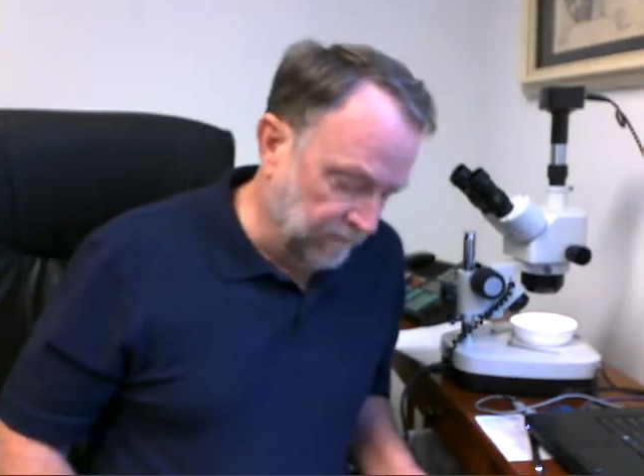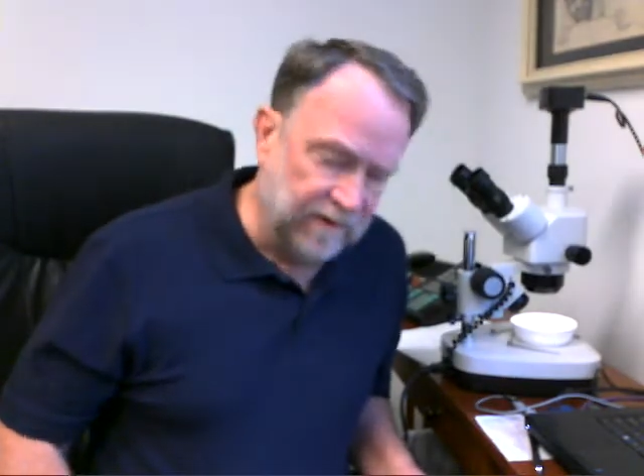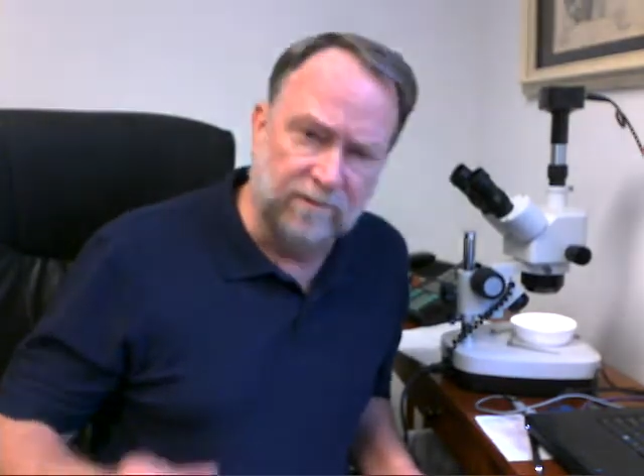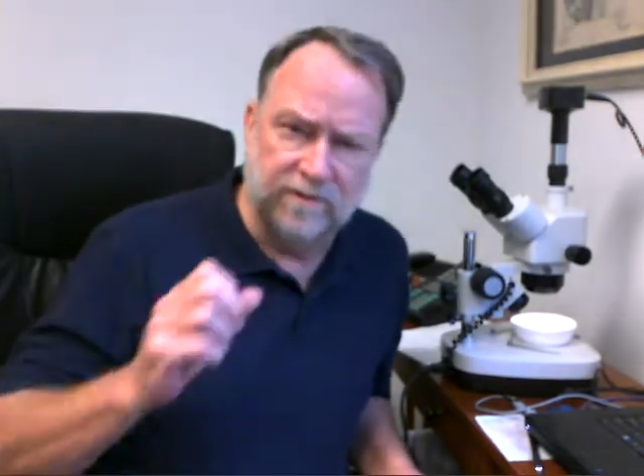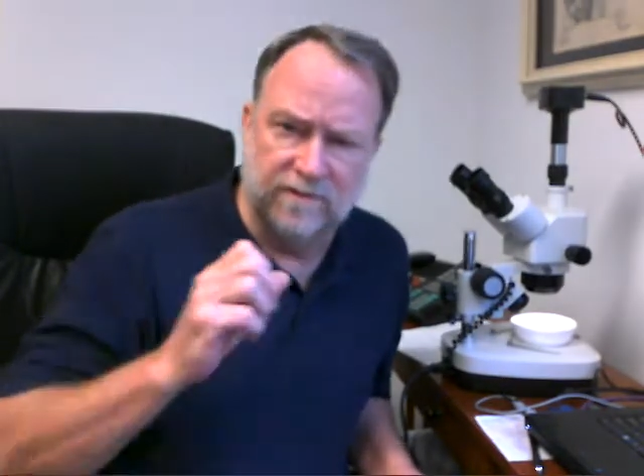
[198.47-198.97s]

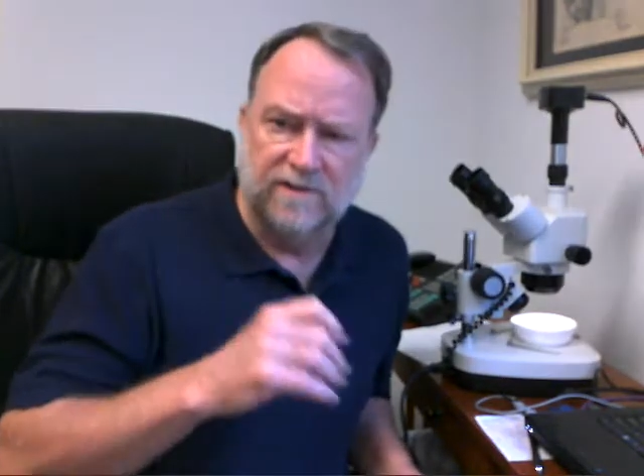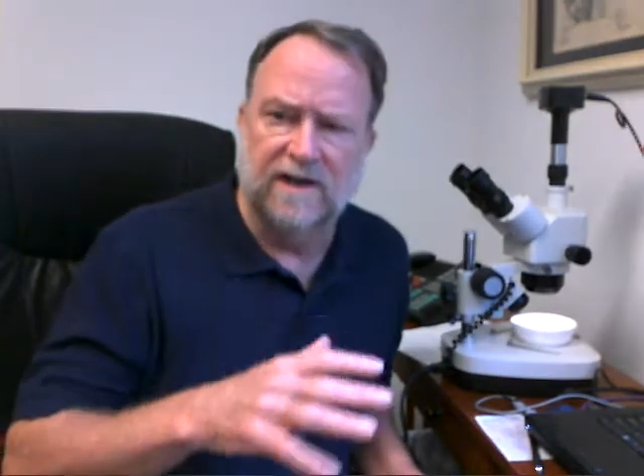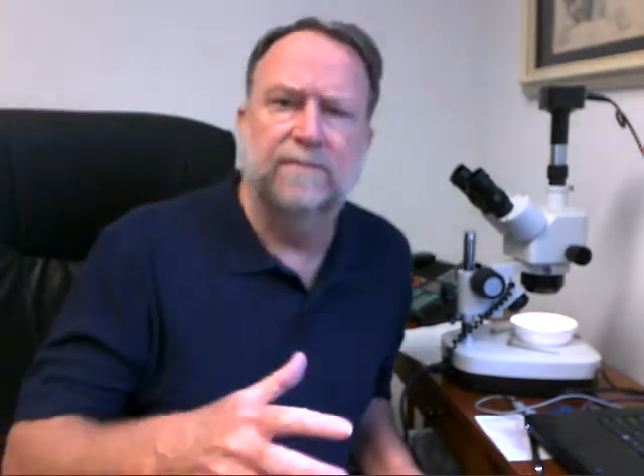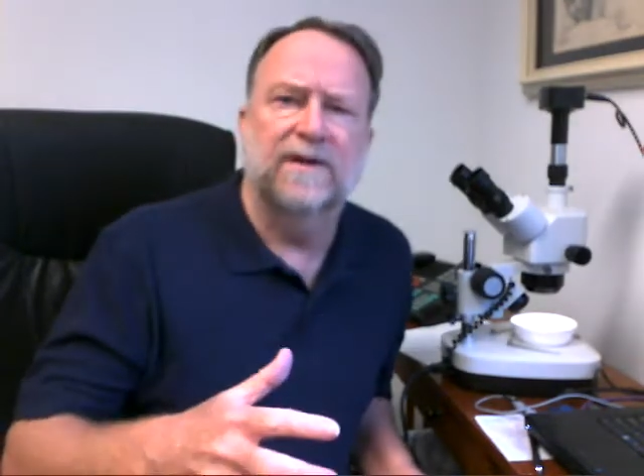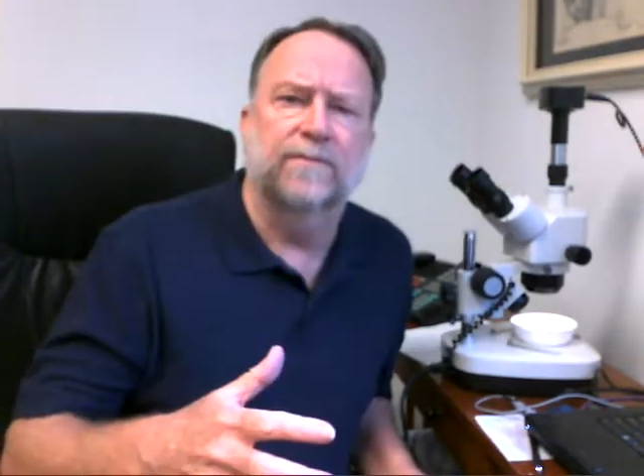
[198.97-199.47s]
Those are the
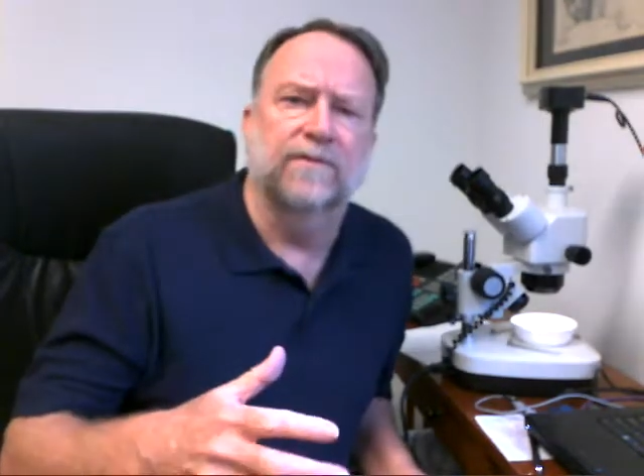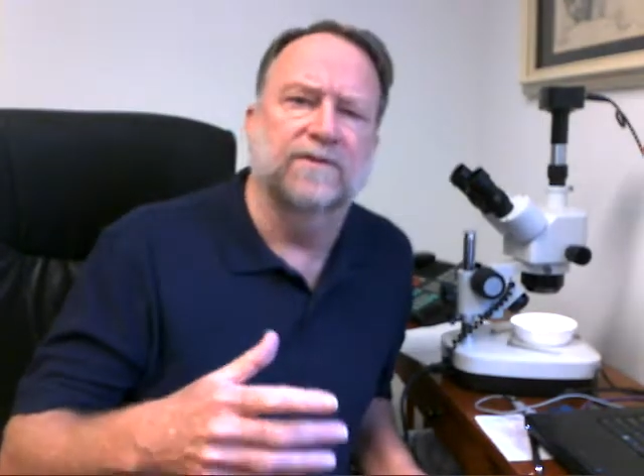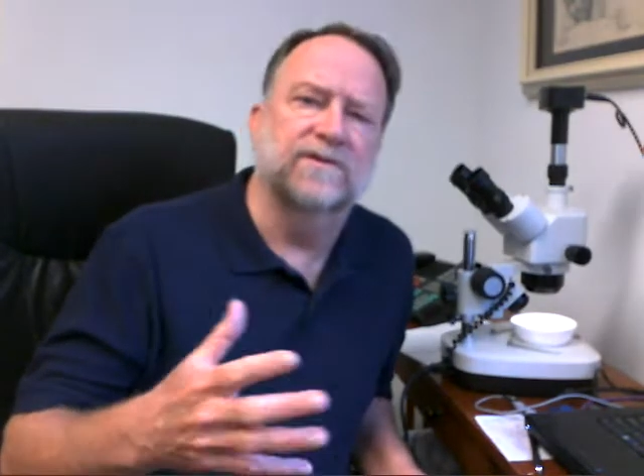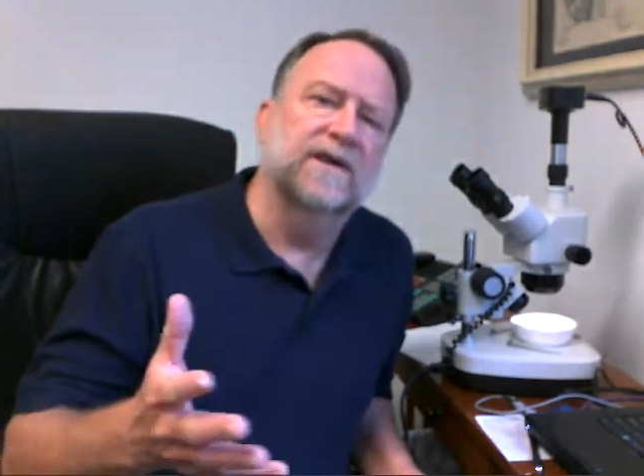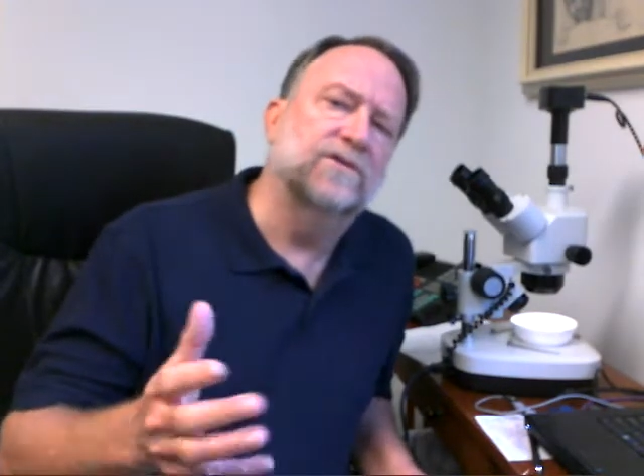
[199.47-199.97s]
same people
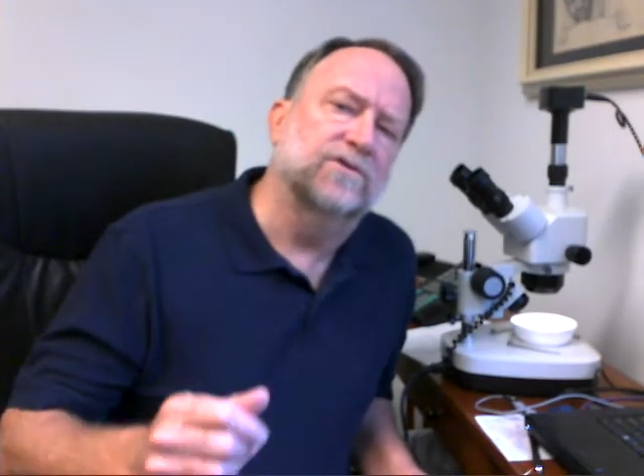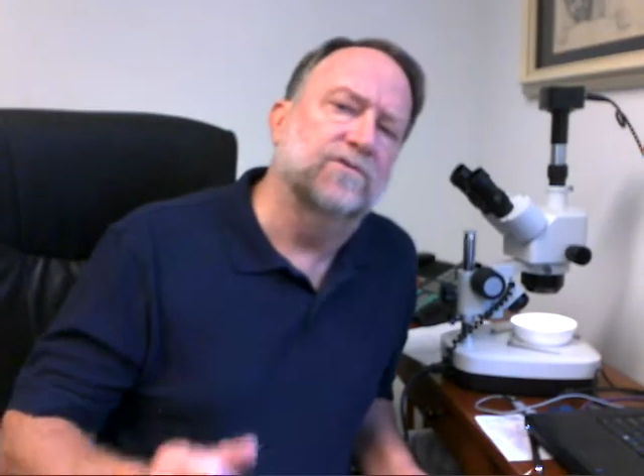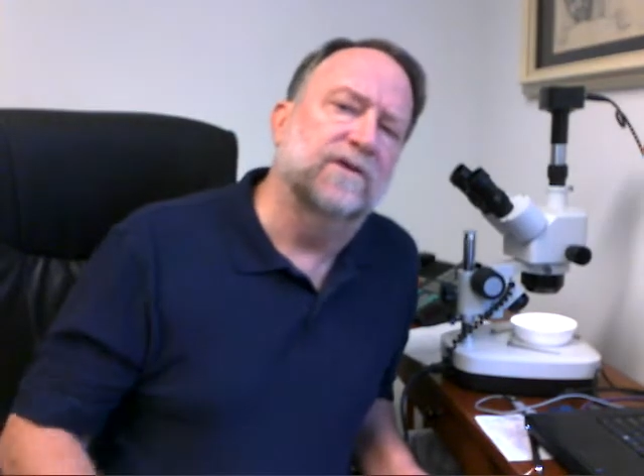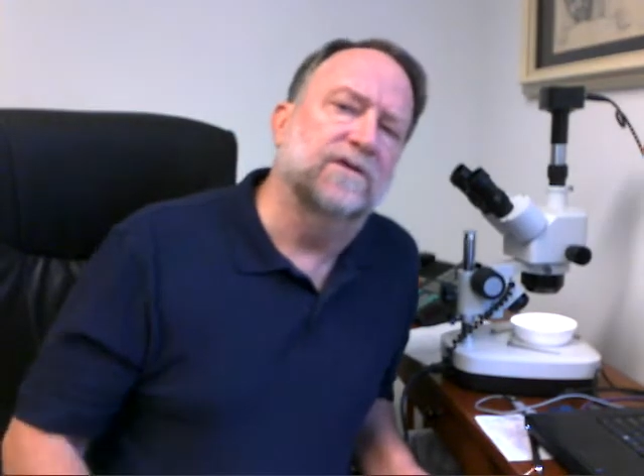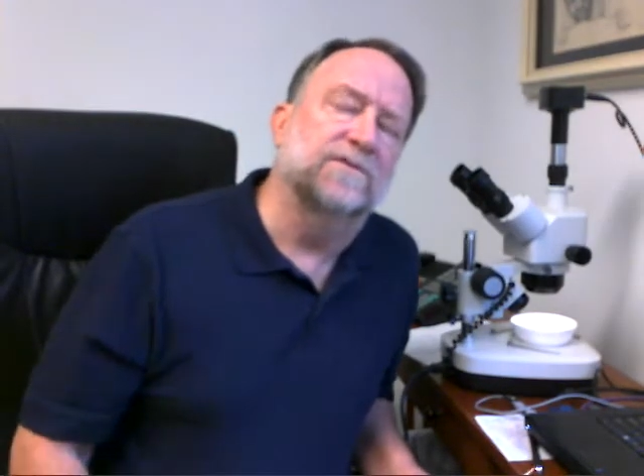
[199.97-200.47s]
that say just
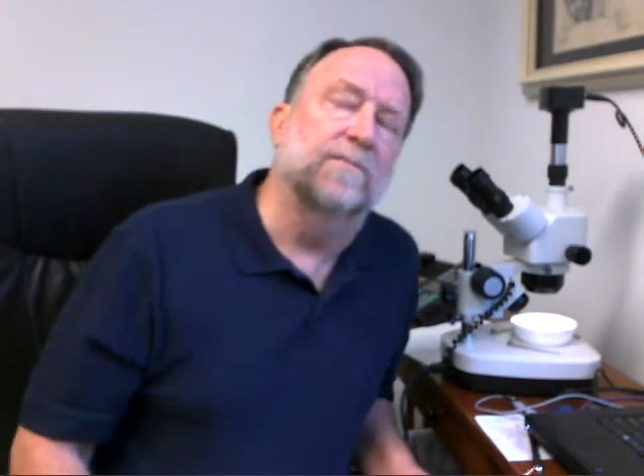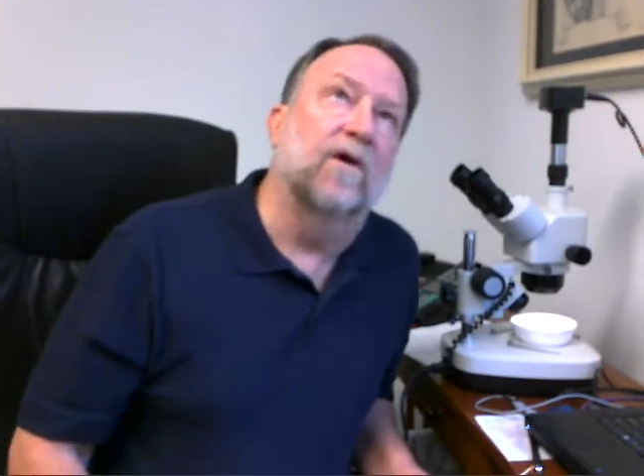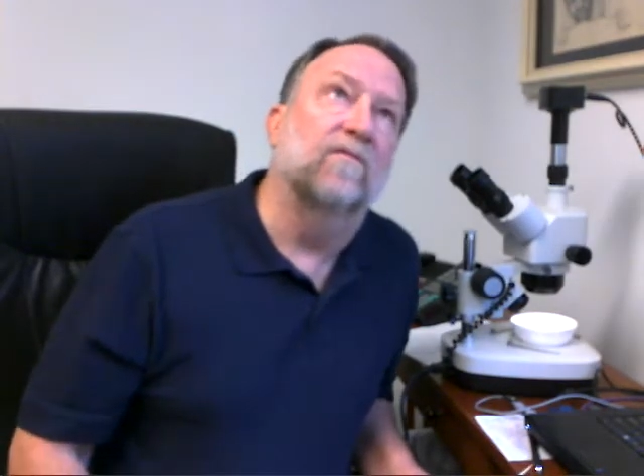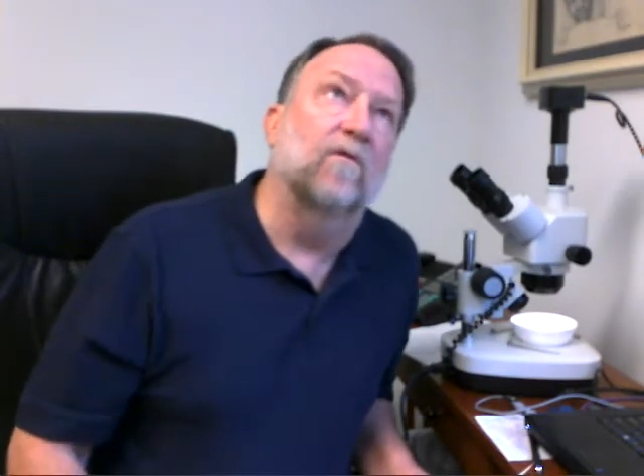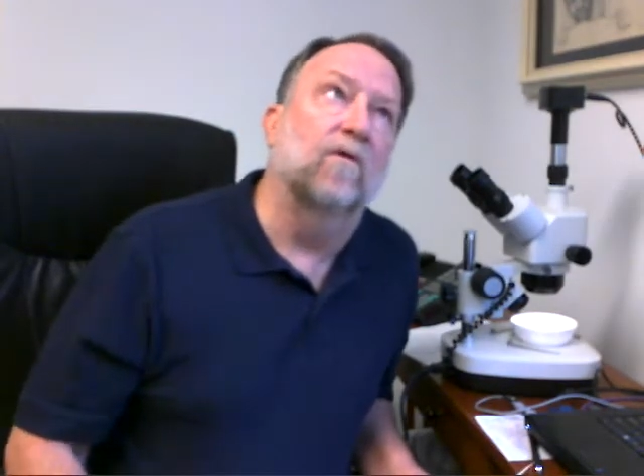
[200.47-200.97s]
treat the small